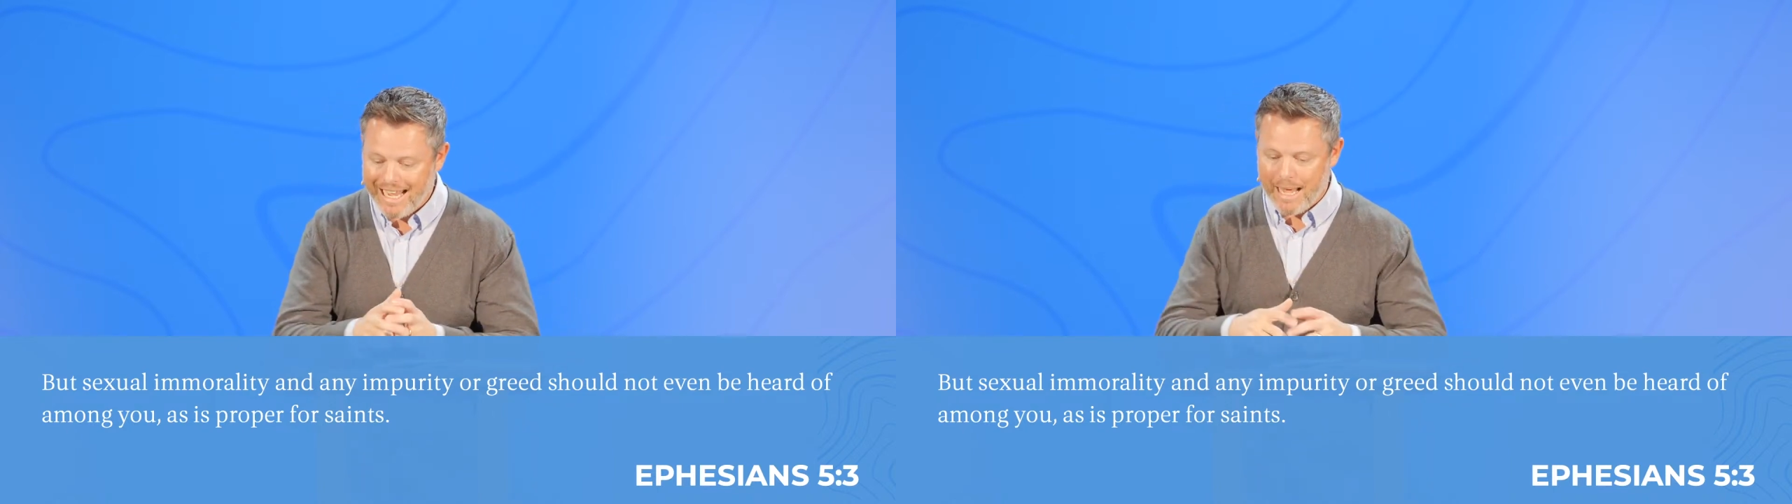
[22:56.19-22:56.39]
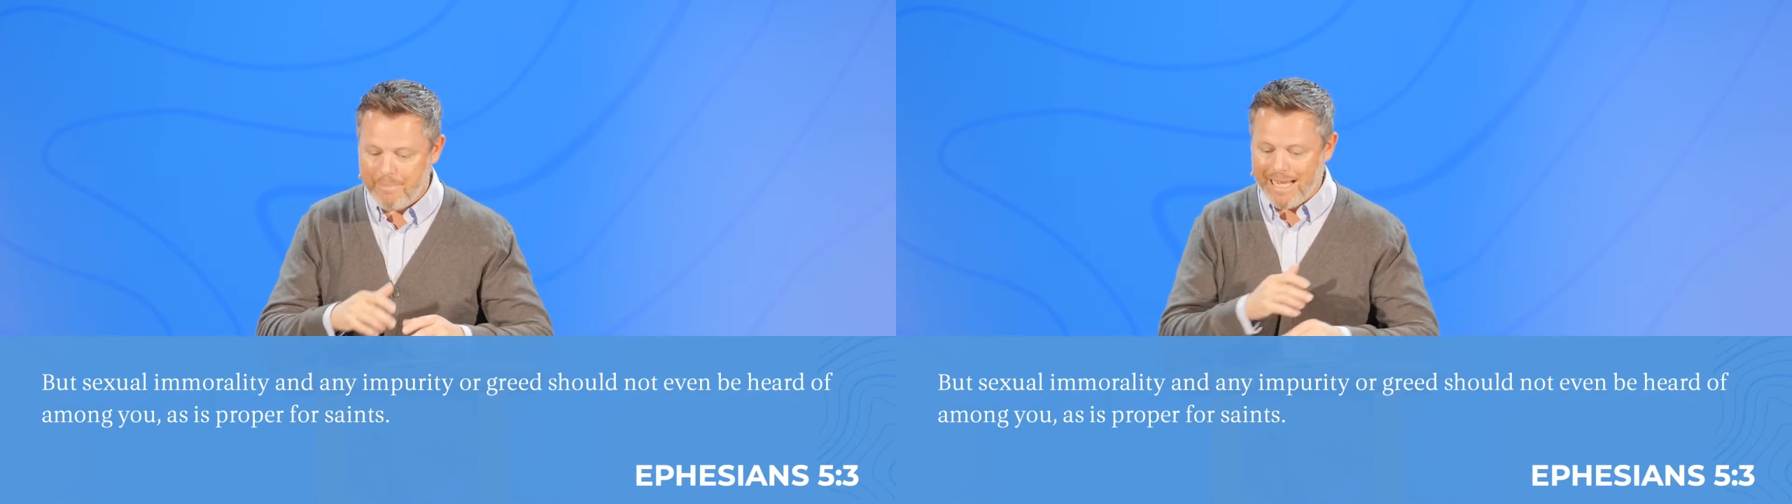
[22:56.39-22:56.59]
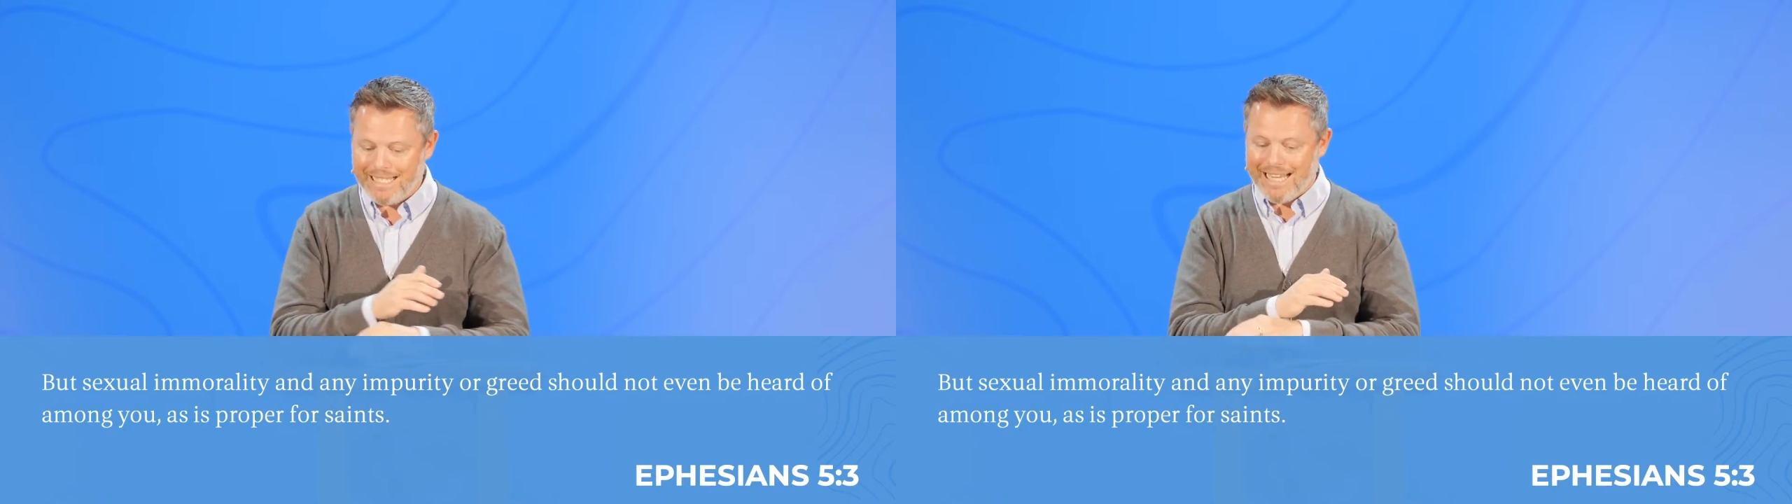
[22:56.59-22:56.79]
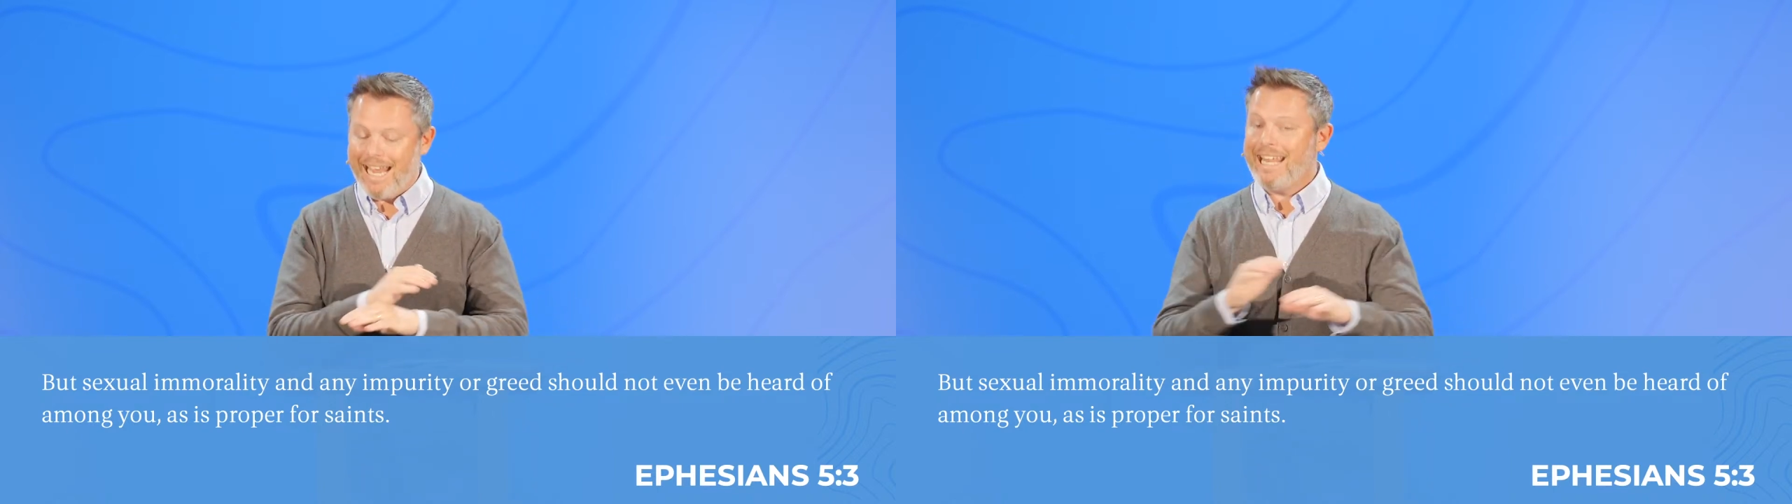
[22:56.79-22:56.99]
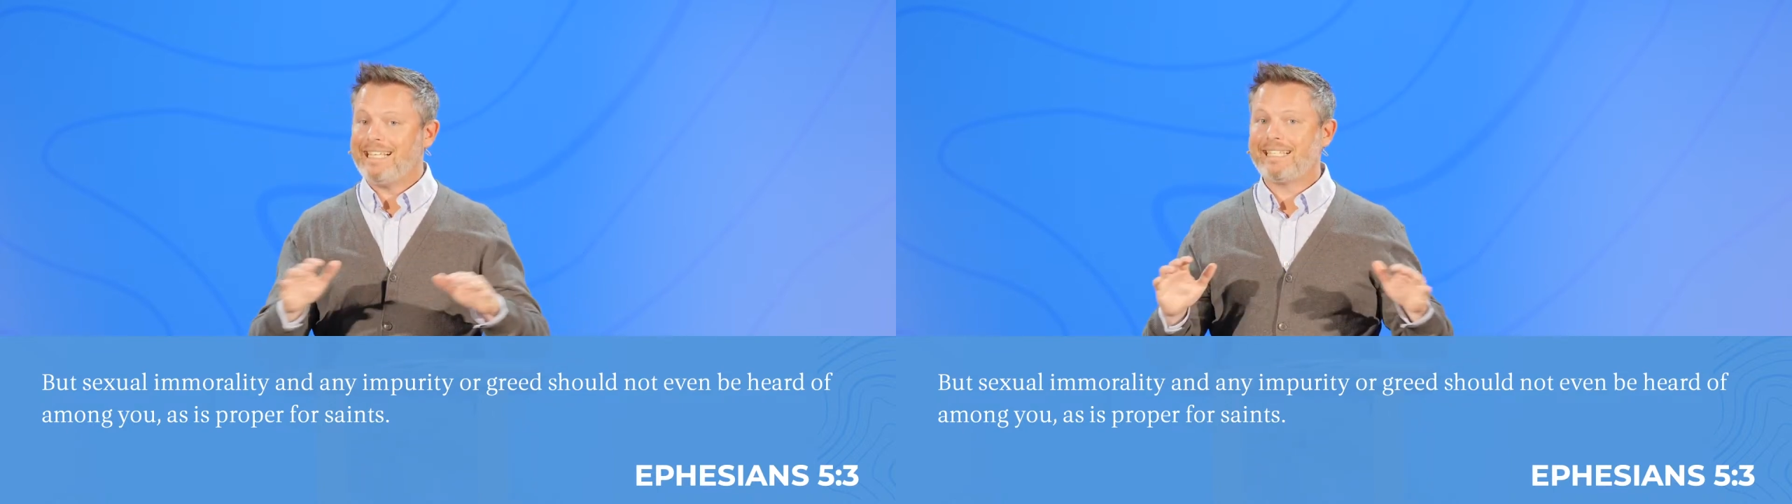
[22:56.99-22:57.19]
It means
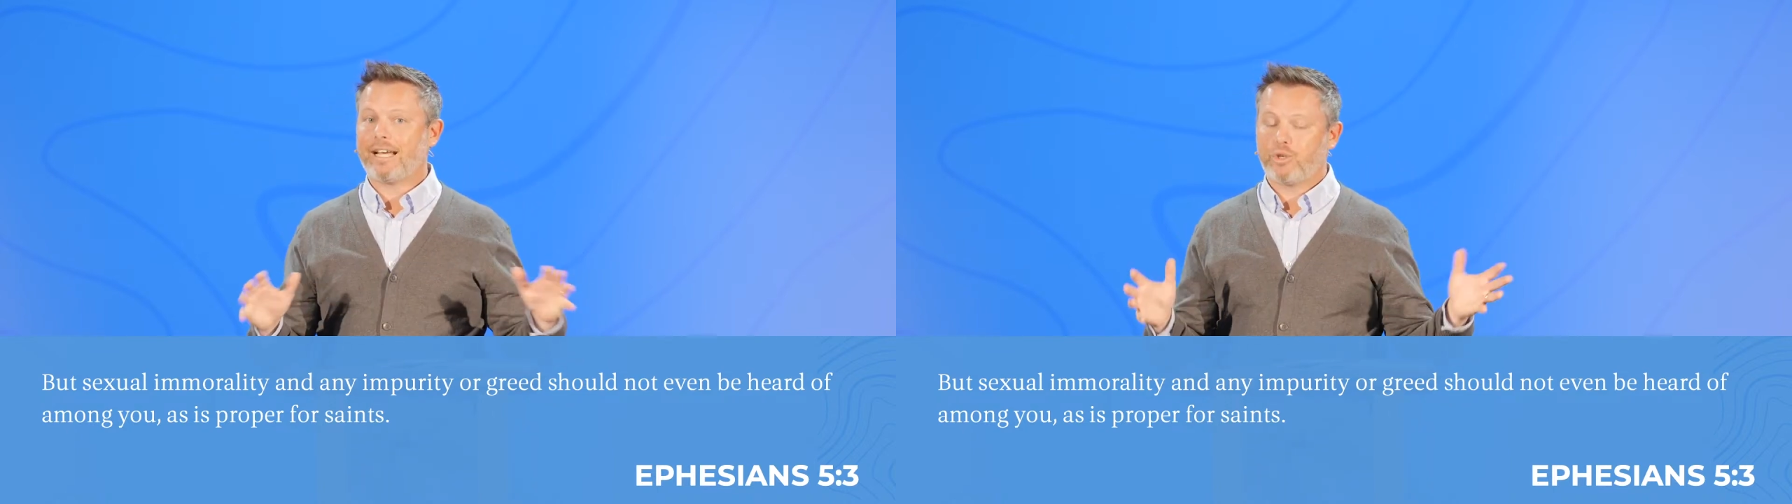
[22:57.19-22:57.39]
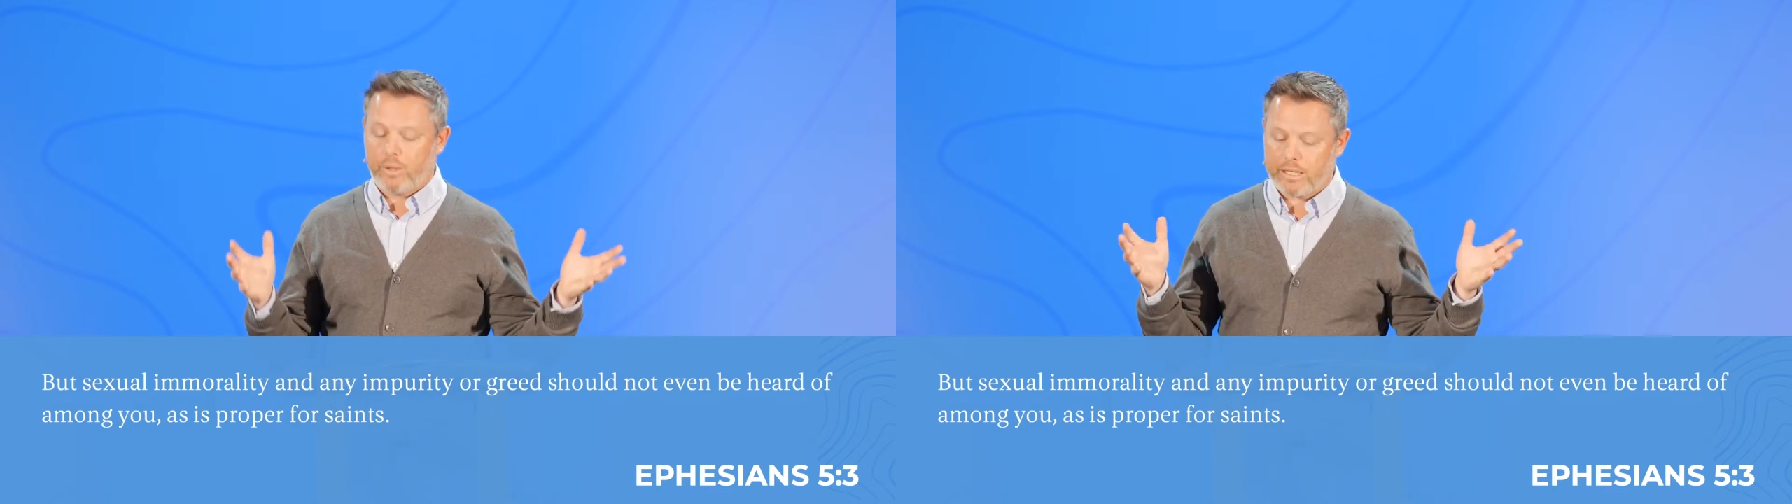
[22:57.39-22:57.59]
any sexual